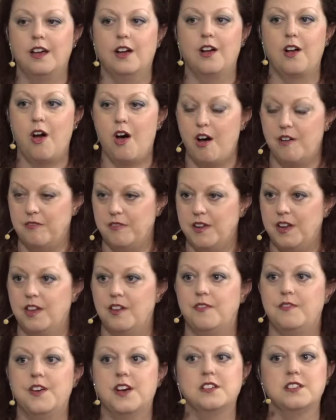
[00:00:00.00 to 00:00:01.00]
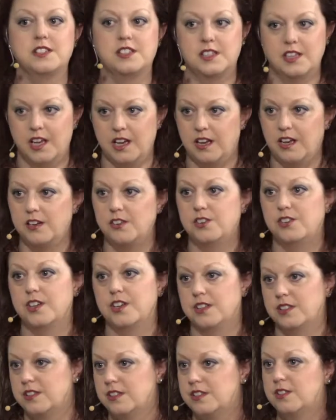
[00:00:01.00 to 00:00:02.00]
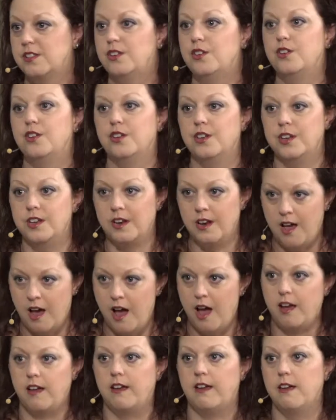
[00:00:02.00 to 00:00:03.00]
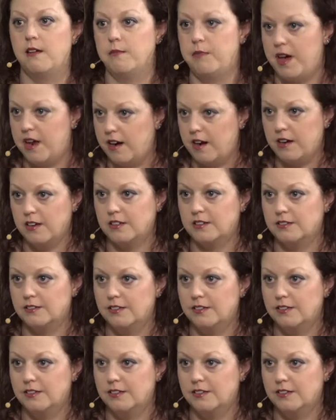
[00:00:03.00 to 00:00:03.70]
coughing, felt sick, and just could not get better.